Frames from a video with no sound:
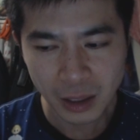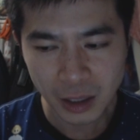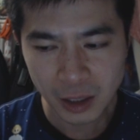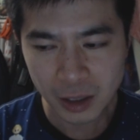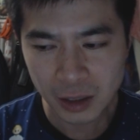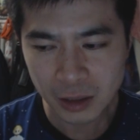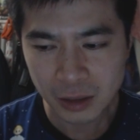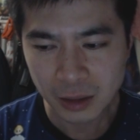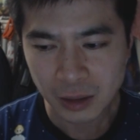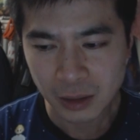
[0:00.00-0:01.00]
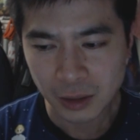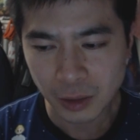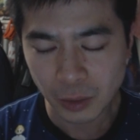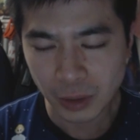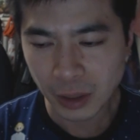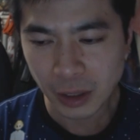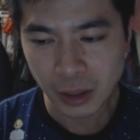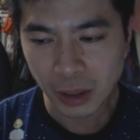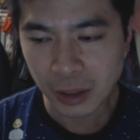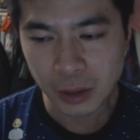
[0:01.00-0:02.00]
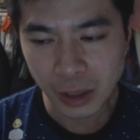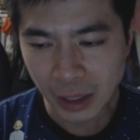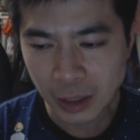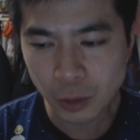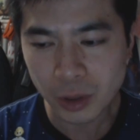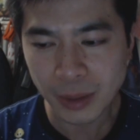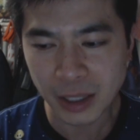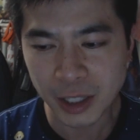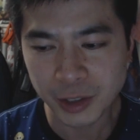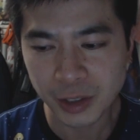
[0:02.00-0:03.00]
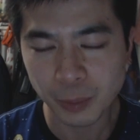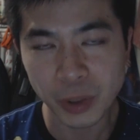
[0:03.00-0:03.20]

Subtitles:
uh, yeah, and then he talked about the history.